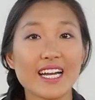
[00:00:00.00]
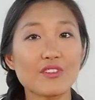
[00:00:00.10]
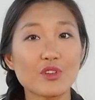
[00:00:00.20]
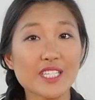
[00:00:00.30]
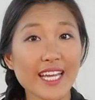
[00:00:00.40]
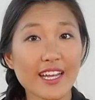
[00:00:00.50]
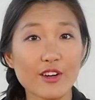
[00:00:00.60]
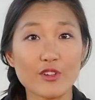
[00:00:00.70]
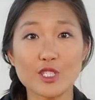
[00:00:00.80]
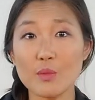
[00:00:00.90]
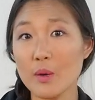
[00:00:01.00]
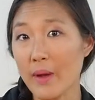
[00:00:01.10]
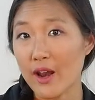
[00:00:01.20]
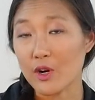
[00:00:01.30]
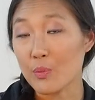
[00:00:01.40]
If you take care of your smart
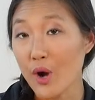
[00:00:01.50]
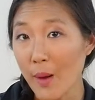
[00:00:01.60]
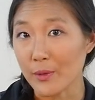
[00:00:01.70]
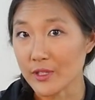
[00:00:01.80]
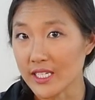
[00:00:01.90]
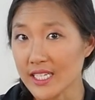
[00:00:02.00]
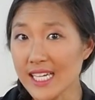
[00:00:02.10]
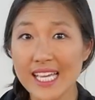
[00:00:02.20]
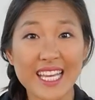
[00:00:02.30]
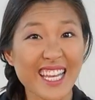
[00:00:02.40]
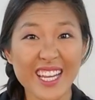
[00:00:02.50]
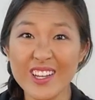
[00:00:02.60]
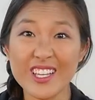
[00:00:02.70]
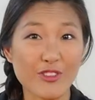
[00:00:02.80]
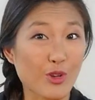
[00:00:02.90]
battery properly, it
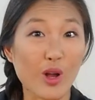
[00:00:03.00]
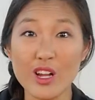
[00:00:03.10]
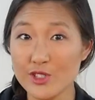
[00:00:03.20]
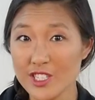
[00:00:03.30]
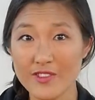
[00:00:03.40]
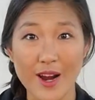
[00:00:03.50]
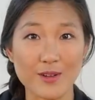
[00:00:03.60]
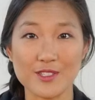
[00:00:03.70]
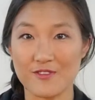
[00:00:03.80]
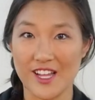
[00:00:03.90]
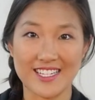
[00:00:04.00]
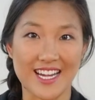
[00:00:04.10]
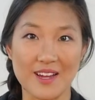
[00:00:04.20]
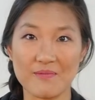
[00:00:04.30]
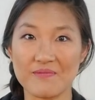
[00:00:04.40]
could give you hundreds of hours of flight
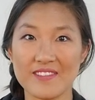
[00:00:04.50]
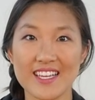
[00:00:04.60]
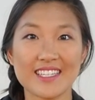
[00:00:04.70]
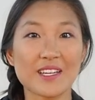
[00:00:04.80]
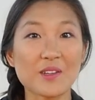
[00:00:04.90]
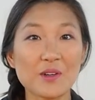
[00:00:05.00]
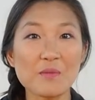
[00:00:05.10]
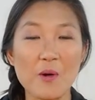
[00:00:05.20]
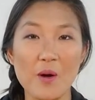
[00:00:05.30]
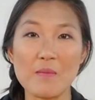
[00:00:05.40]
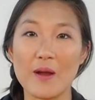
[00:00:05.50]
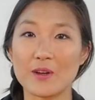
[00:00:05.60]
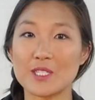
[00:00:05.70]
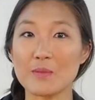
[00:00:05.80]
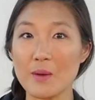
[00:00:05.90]
time. To learn more about
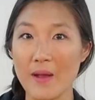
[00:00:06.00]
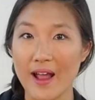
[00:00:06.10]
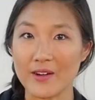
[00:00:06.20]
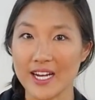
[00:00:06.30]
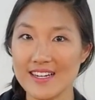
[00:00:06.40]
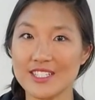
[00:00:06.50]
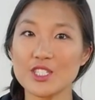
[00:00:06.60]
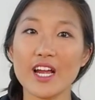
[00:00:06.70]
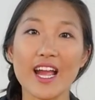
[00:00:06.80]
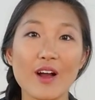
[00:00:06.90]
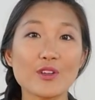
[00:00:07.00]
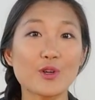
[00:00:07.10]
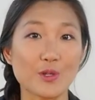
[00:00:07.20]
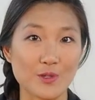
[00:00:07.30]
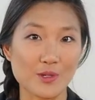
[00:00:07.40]
your smart battery, check out
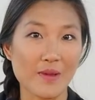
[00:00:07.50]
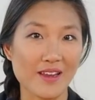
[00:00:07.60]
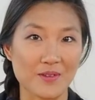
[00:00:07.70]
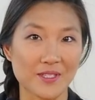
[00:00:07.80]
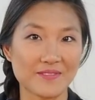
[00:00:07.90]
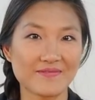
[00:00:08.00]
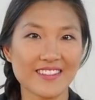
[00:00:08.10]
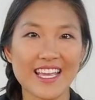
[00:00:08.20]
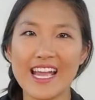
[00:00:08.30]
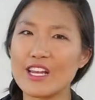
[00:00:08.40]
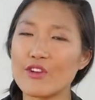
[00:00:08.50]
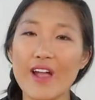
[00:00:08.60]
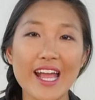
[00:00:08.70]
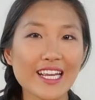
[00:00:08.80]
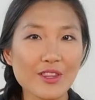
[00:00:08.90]
your user manual. And if you
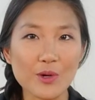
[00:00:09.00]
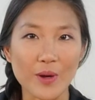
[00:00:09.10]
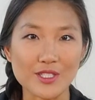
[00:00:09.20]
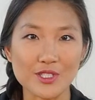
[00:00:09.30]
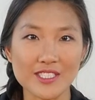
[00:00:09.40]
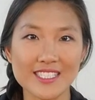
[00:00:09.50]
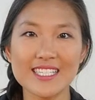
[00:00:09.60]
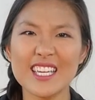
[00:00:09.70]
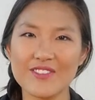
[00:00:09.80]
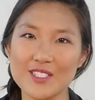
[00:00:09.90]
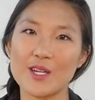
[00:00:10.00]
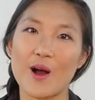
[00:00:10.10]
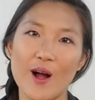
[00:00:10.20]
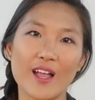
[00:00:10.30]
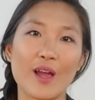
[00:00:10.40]
have any other questions, give us a
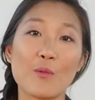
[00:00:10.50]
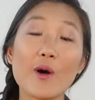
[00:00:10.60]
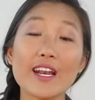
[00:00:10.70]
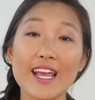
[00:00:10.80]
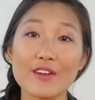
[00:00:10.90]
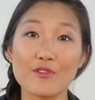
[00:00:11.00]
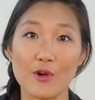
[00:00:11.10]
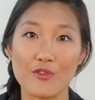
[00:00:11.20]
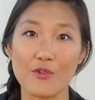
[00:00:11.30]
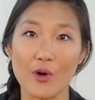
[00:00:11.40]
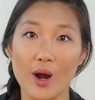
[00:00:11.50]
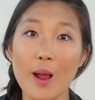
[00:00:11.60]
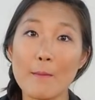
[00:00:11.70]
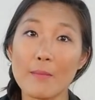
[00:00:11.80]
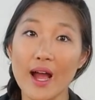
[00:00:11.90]
call at
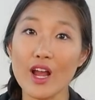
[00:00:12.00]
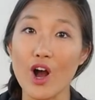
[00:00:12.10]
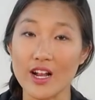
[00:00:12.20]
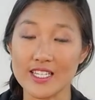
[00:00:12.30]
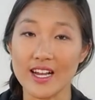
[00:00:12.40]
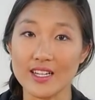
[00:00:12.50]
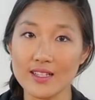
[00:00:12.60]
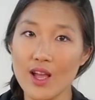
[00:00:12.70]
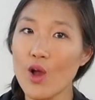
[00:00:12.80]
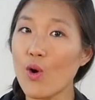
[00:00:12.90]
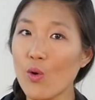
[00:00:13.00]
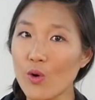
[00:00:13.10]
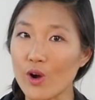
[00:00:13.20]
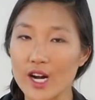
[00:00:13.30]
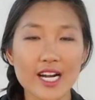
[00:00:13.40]
1-844-MY-AUTEL
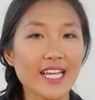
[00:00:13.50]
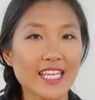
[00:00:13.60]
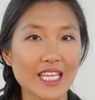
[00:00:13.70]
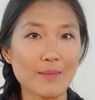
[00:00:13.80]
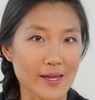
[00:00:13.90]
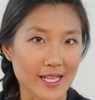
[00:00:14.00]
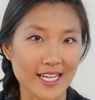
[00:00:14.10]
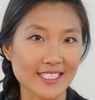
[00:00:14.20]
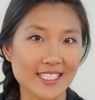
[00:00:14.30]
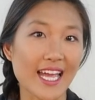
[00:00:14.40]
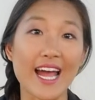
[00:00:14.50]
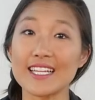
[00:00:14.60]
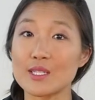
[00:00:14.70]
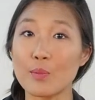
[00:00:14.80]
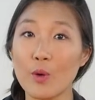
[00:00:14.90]
or email us
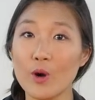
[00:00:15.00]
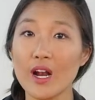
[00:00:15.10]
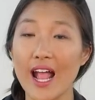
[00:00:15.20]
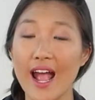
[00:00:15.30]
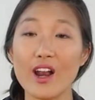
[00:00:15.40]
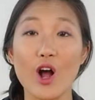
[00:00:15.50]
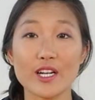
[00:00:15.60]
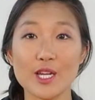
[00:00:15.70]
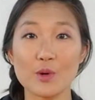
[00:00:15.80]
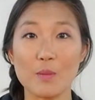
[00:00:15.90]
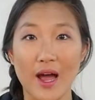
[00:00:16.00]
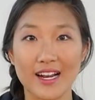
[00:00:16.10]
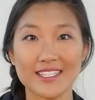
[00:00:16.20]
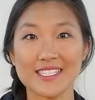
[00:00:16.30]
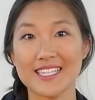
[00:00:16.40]
at
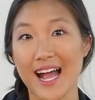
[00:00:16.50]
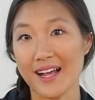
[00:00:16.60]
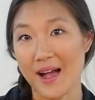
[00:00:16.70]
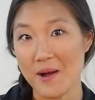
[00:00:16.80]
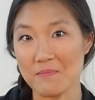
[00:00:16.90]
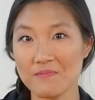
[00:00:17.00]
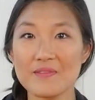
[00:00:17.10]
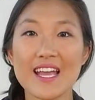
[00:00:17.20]
support@autelrobotics.com.